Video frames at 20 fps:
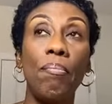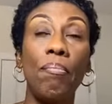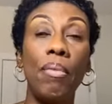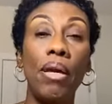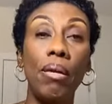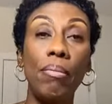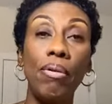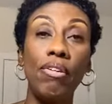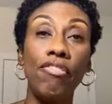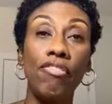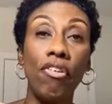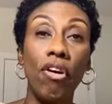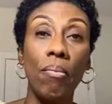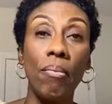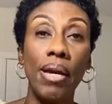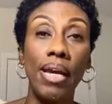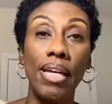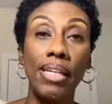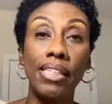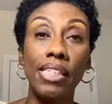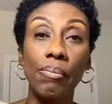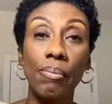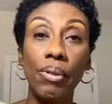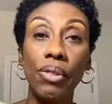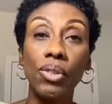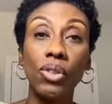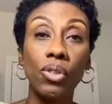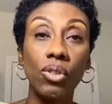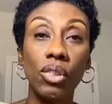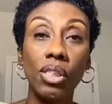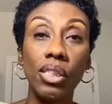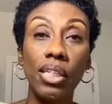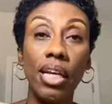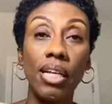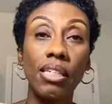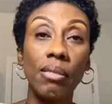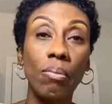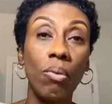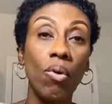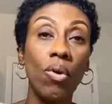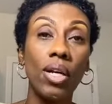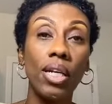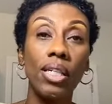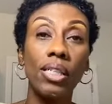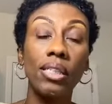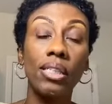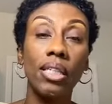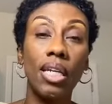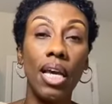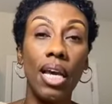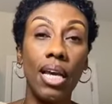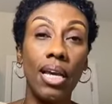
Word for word: maybe from a spiritual standpoint,